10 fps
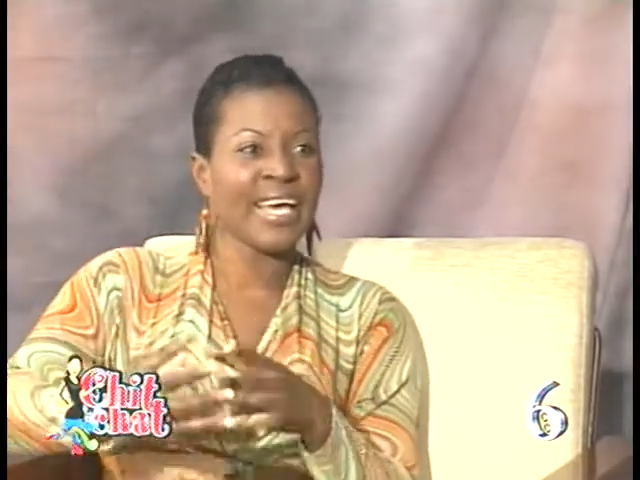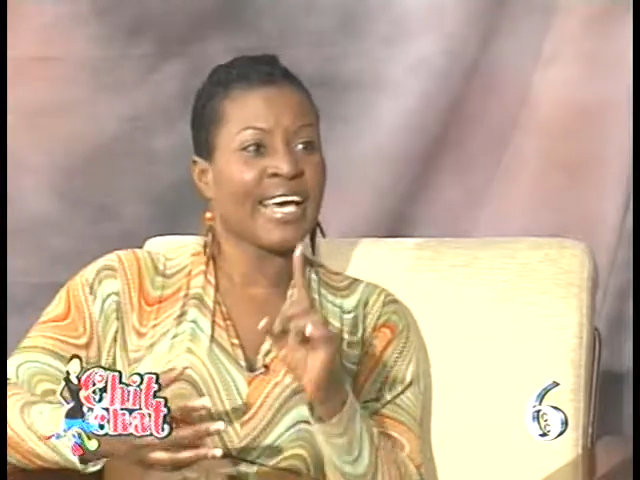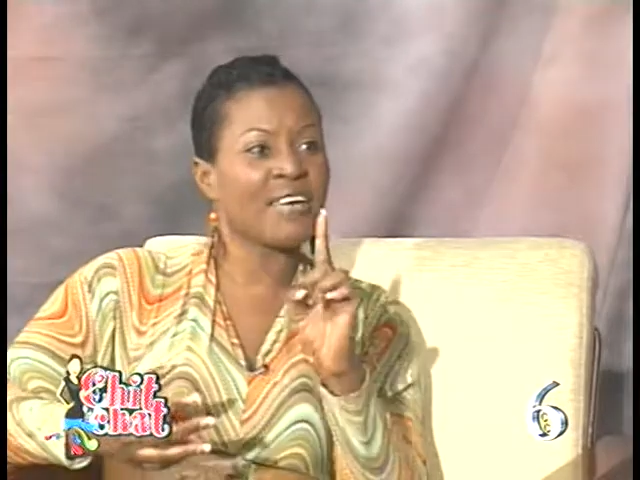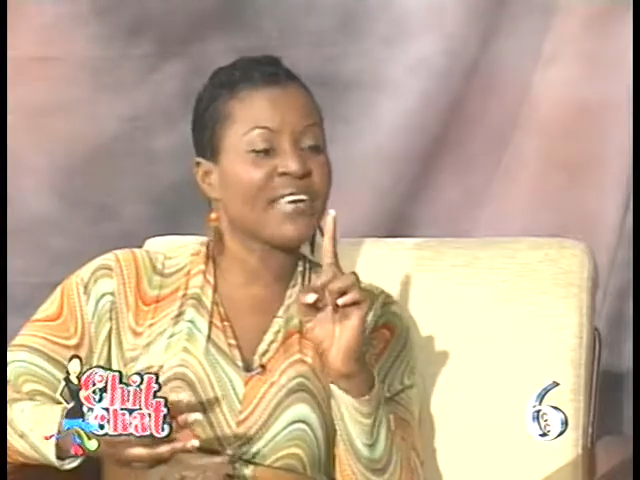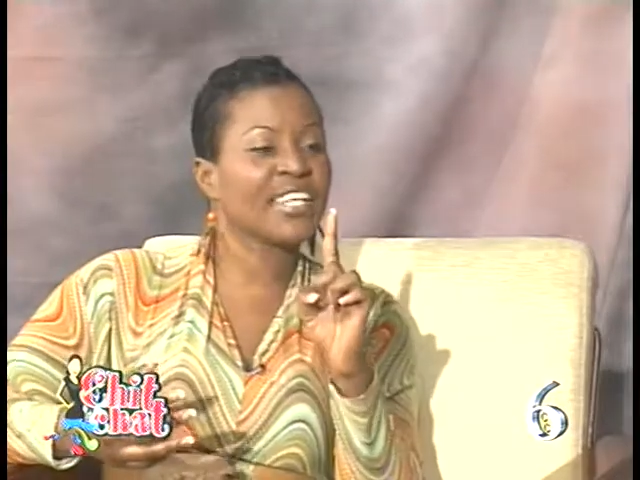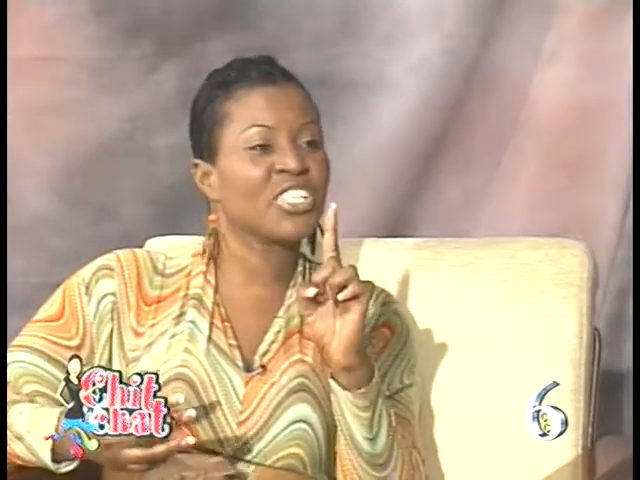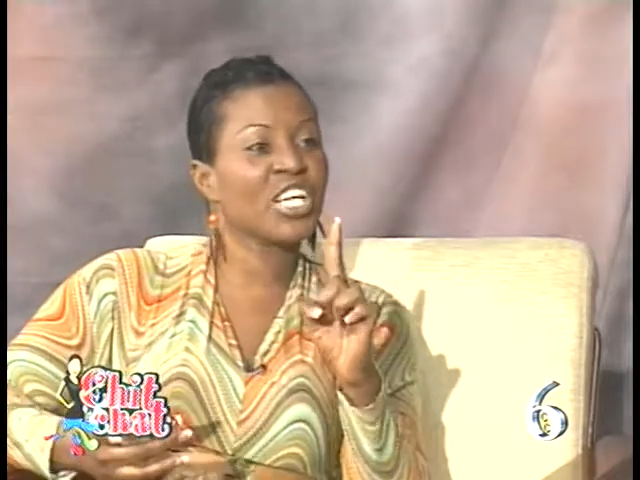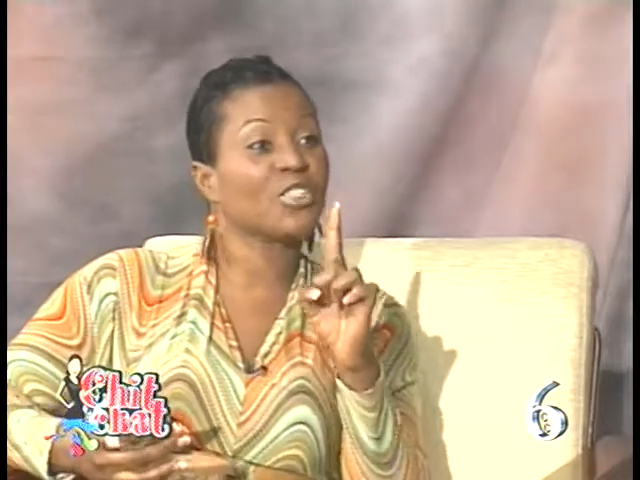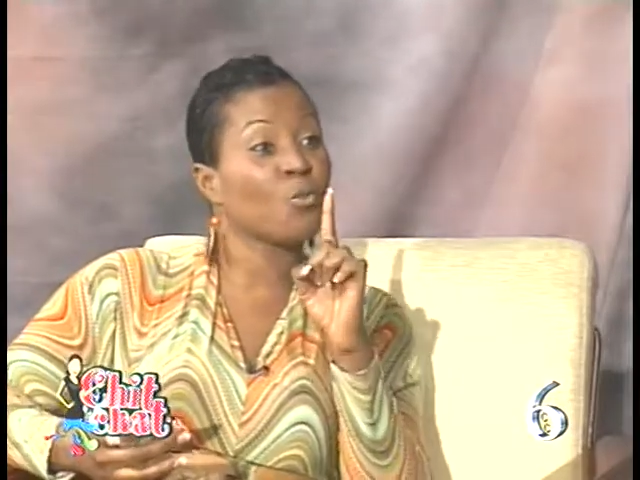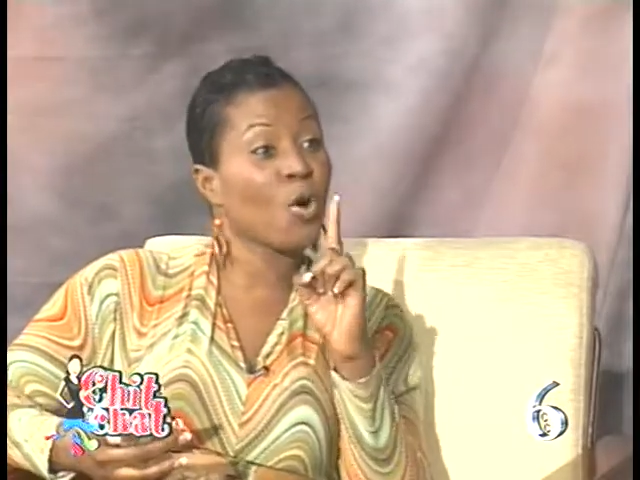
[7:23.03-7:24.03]
If I can
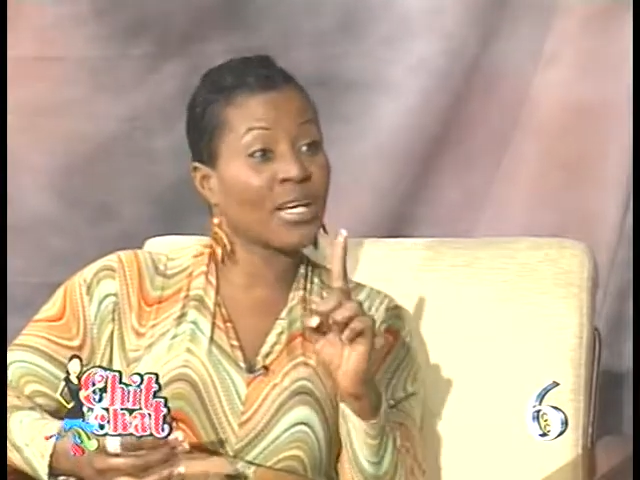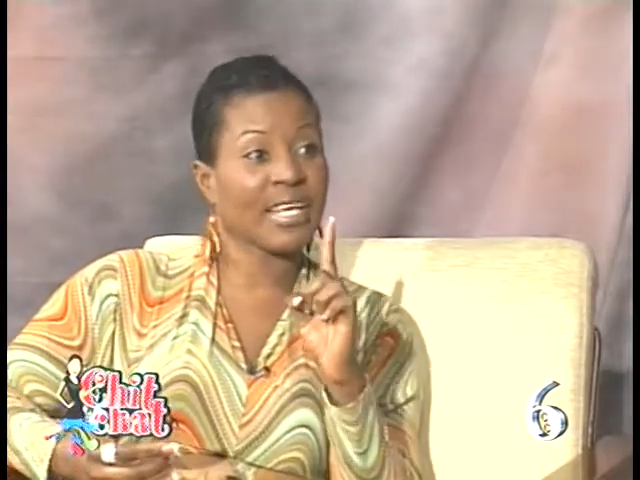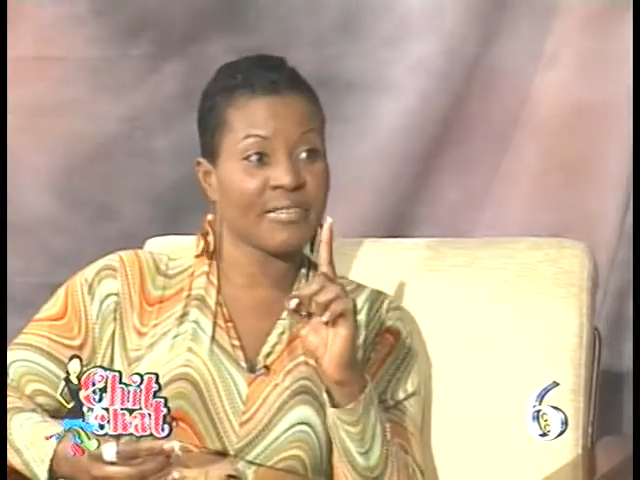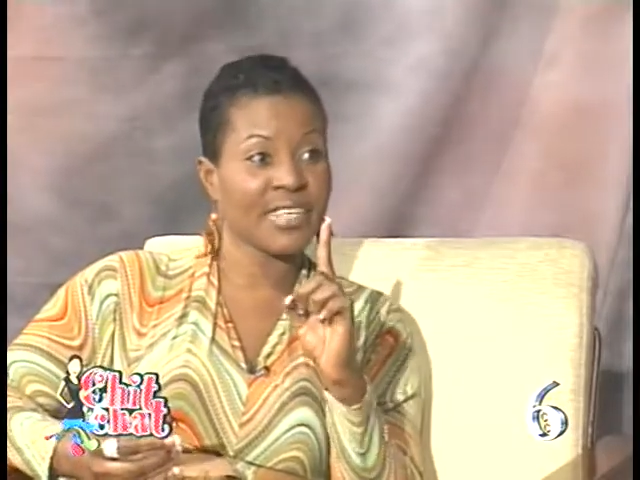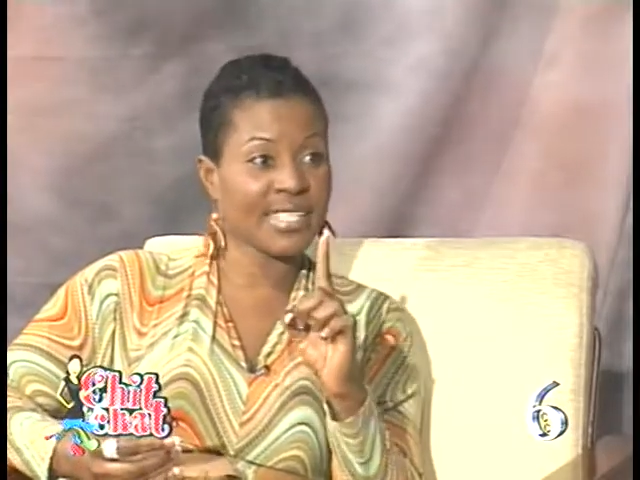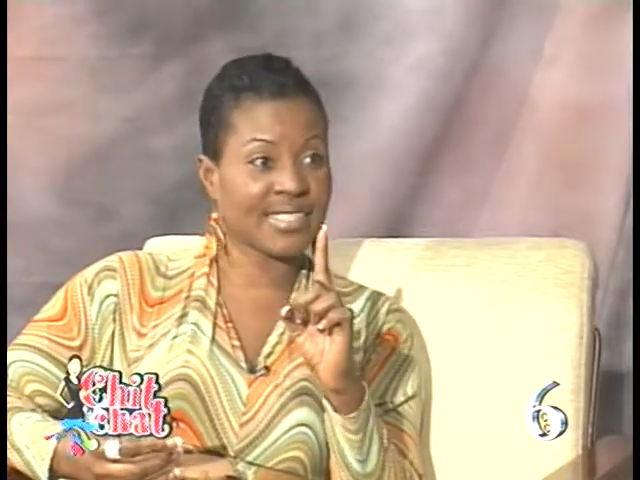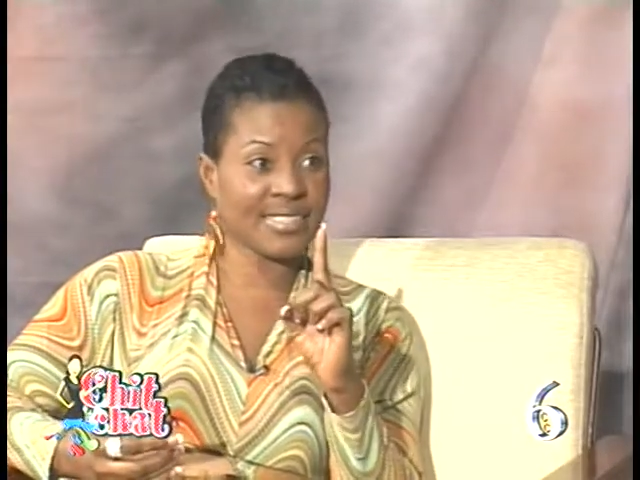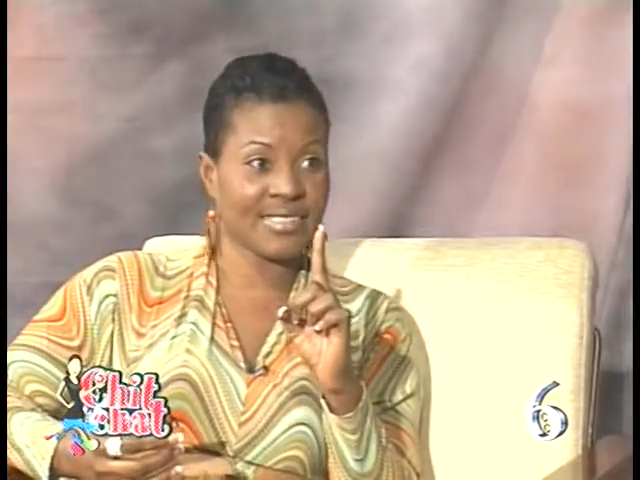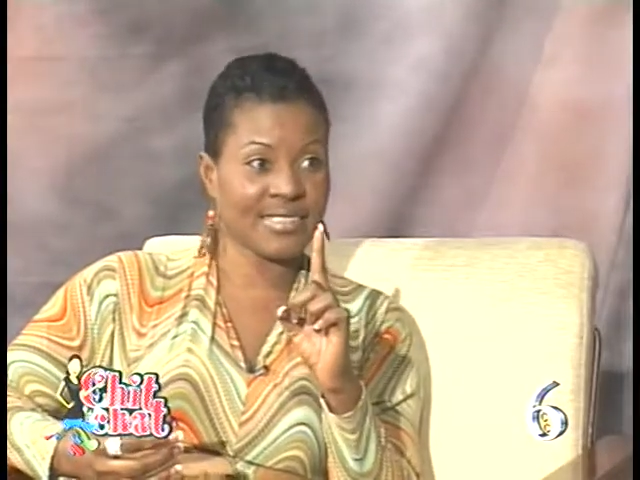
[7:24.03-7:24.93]
change one life, Lexan.